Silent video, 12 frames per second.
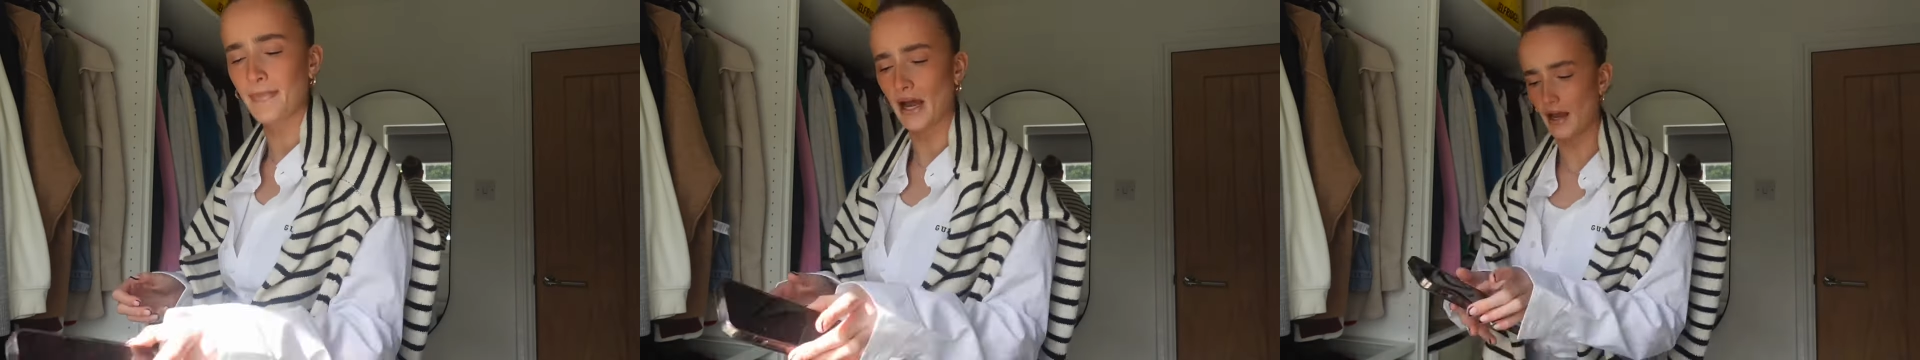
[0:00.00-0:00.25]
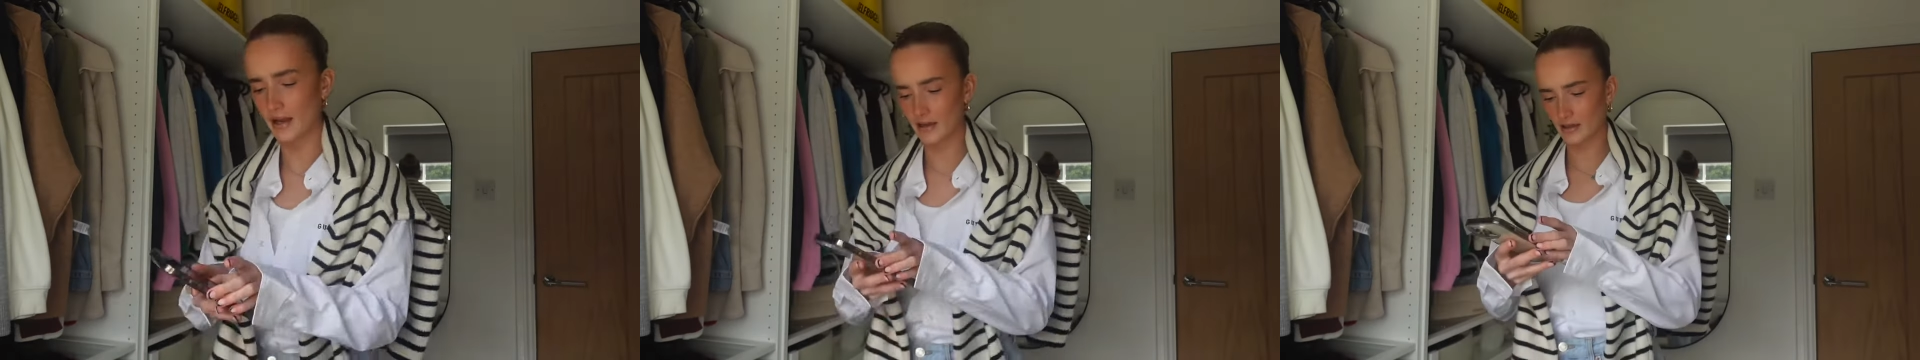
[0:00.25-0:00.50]

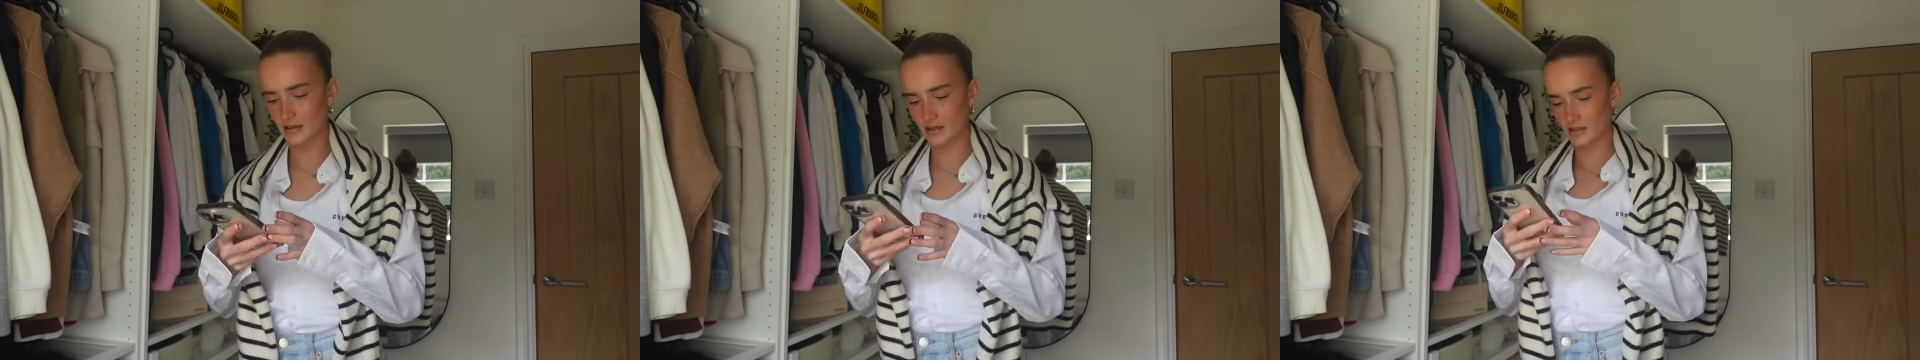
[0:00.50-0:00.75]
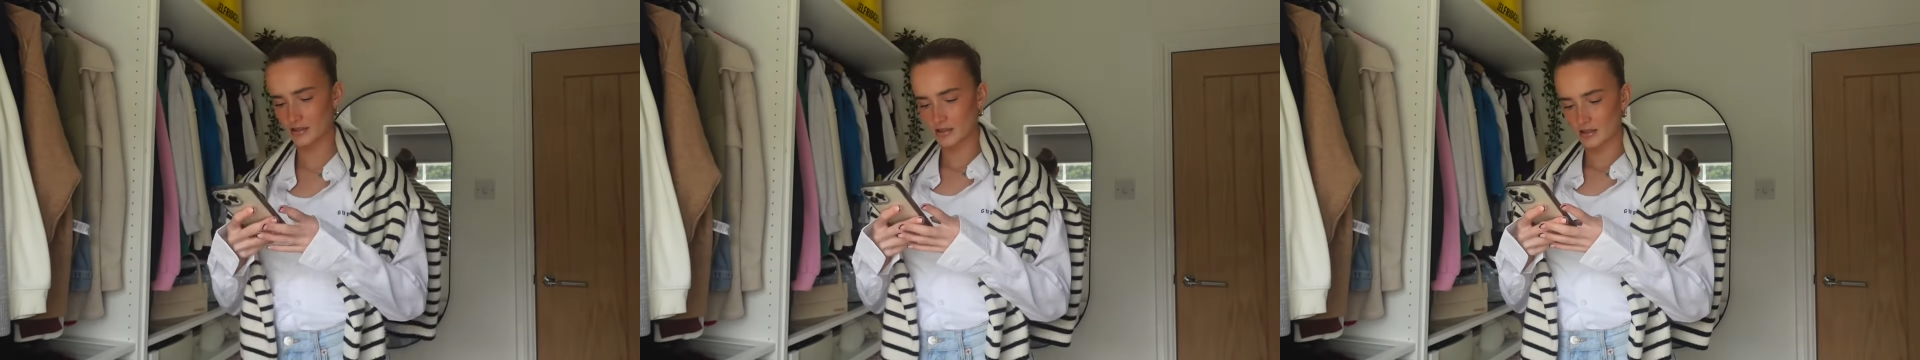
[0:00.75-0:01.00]
bag
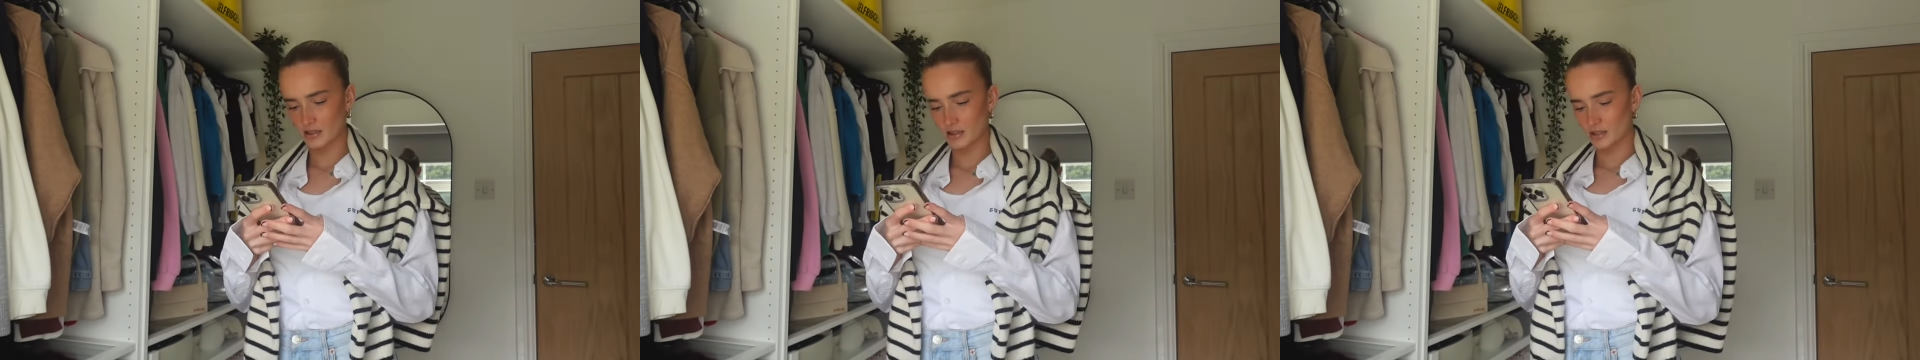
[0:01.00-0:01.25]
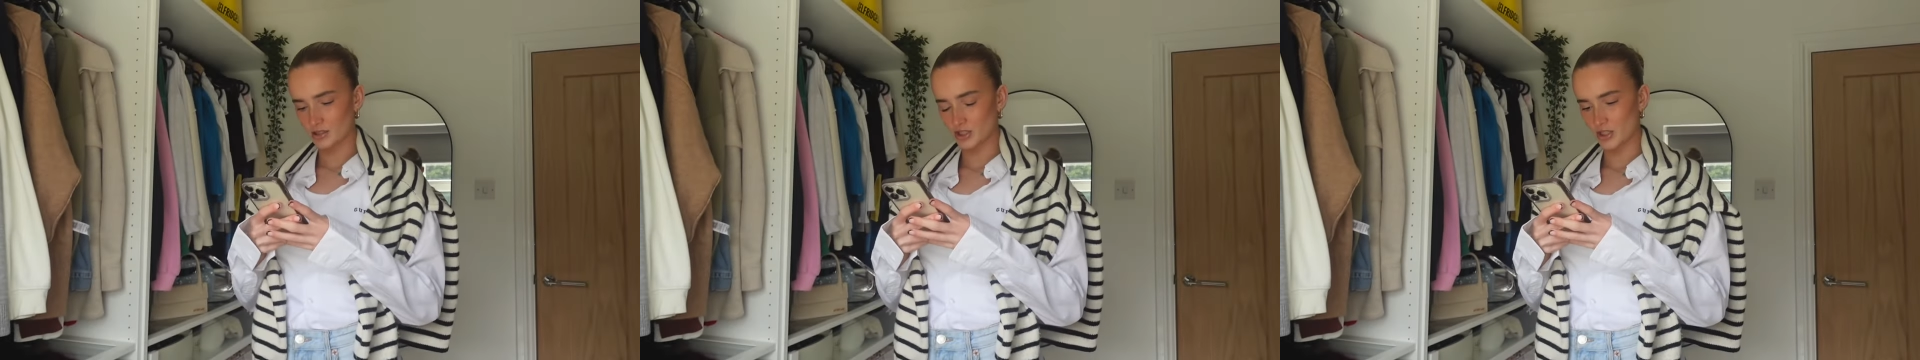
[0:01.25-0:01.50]

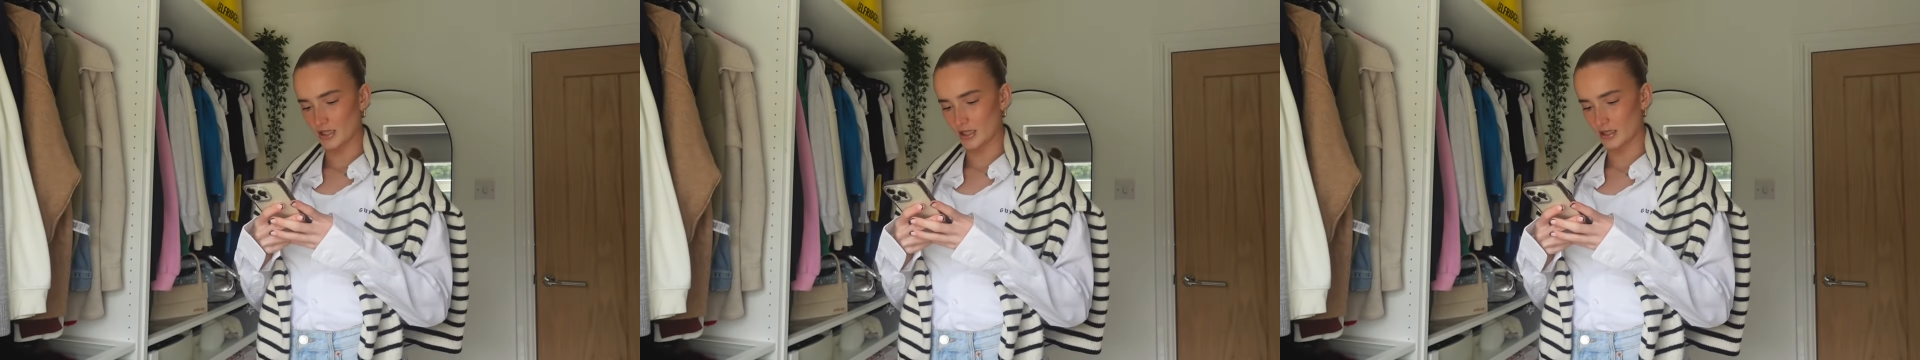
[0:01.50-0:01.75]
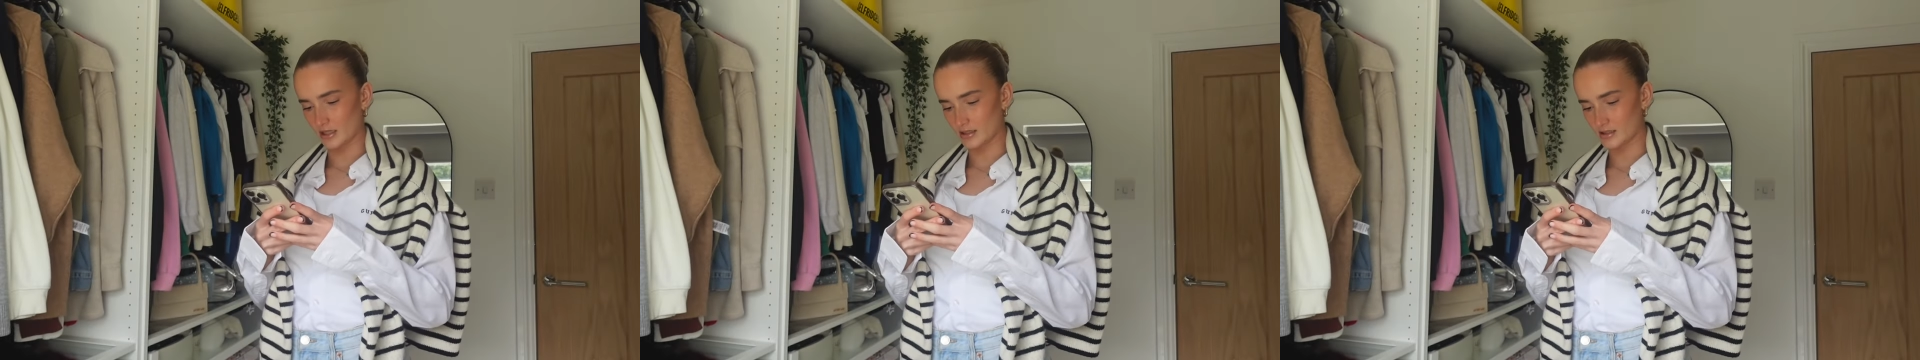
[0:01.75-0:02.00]
she
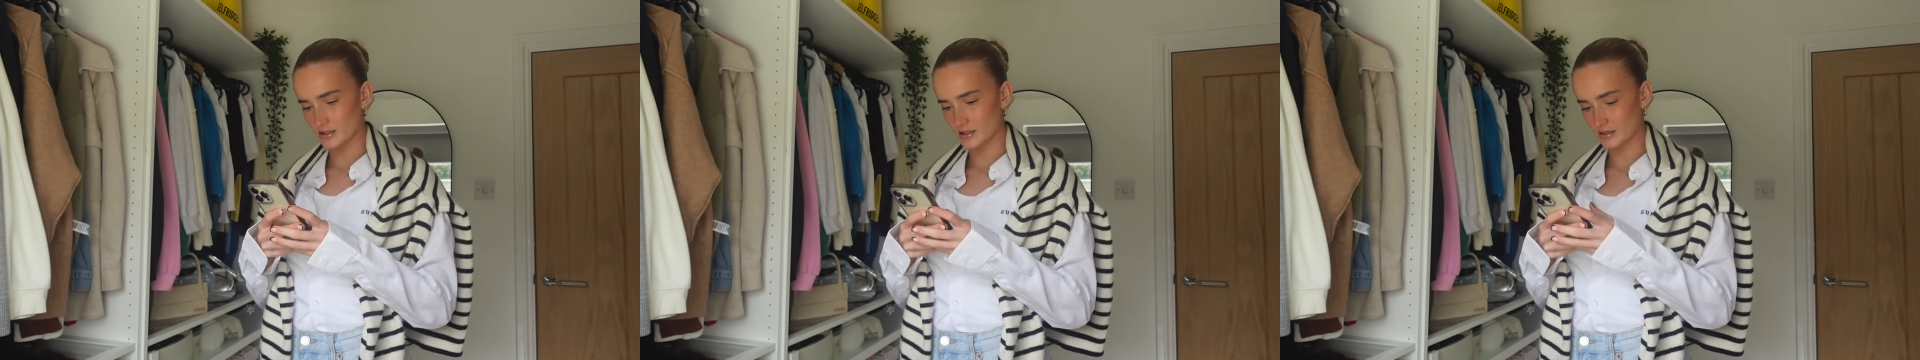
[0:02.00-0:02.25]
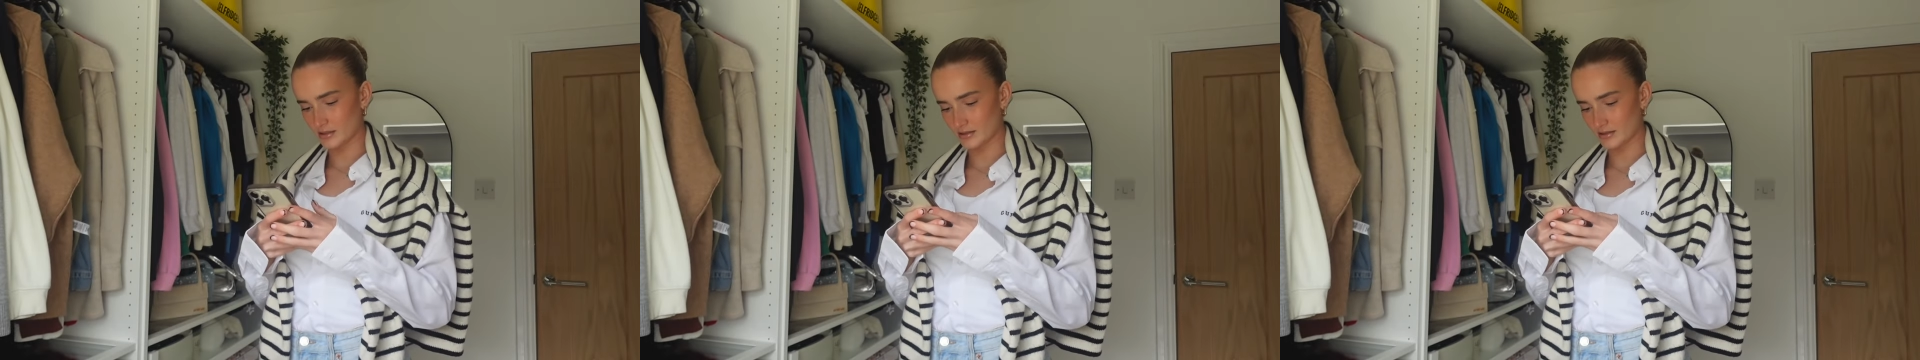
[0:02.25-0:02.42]
needs.